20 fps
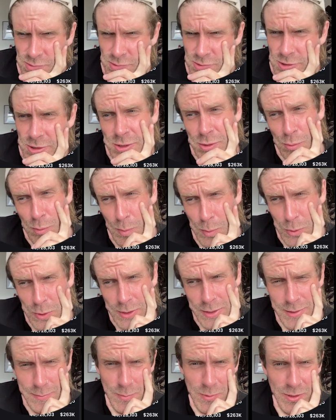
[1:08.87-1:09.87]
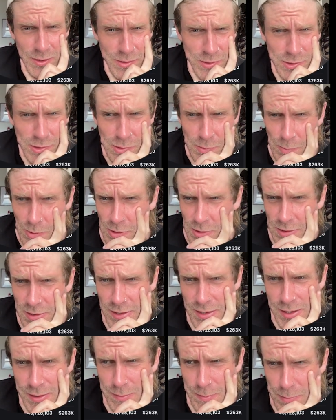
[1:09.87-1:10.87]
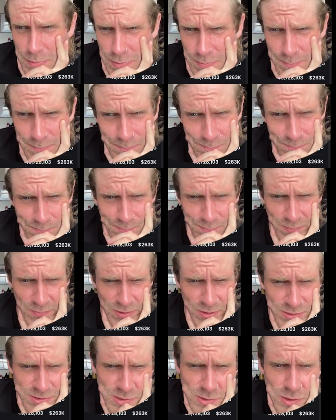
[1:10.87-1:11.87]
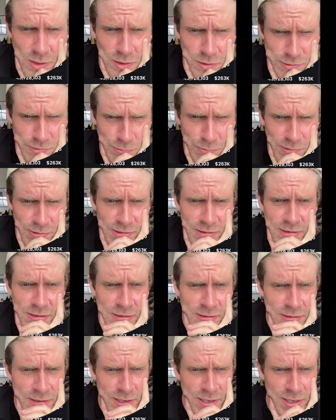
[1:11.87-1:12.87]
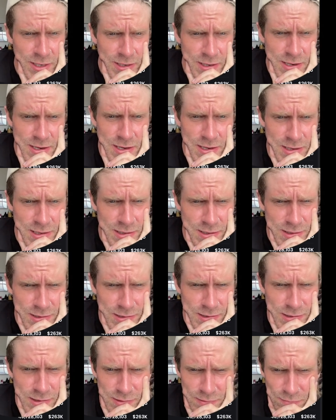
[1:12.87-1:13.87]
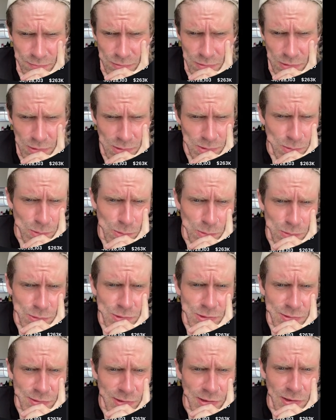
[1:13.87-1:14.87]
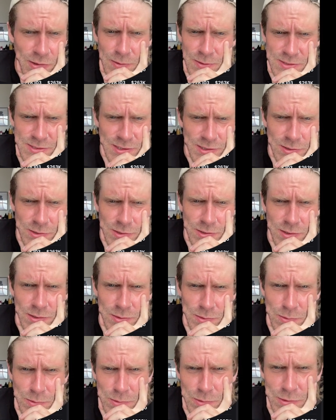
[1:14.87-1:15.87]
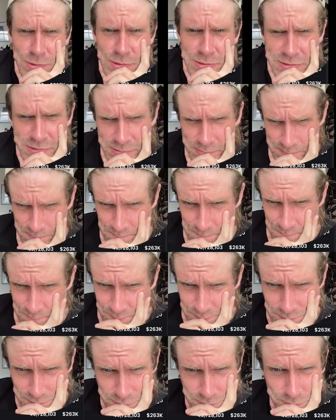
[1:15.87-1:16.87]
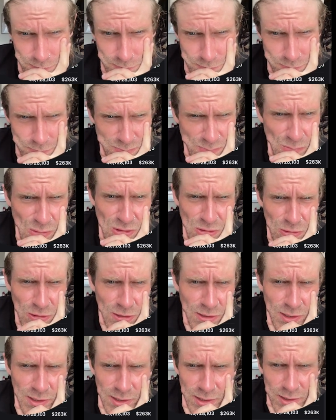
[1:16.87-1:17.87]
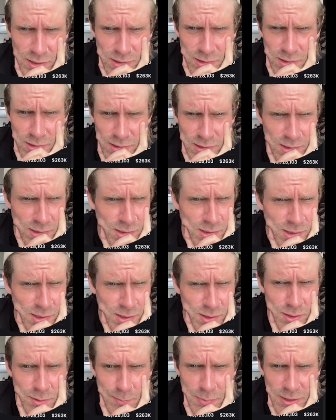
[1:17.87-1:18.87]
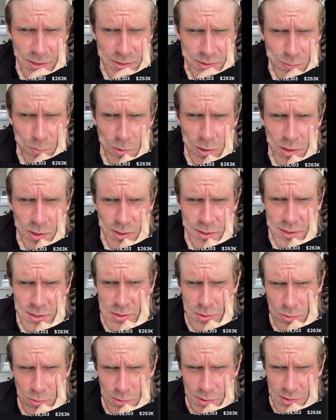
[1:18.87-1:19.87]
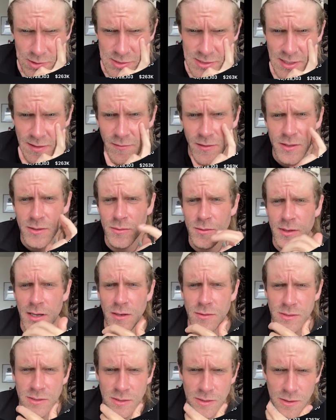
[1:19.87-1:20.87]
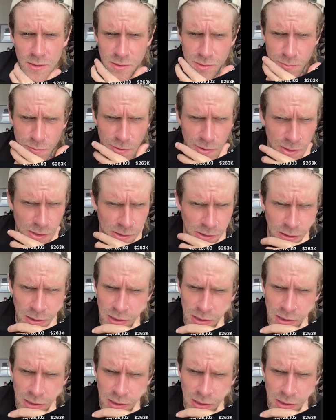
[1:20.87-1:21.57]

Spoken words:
It's $3.9 million market cap. That's a lot of liquidity. And if you look at the holders, I always like looking at the holders. Look at the biggest wallet. He's holding $72,000 worth.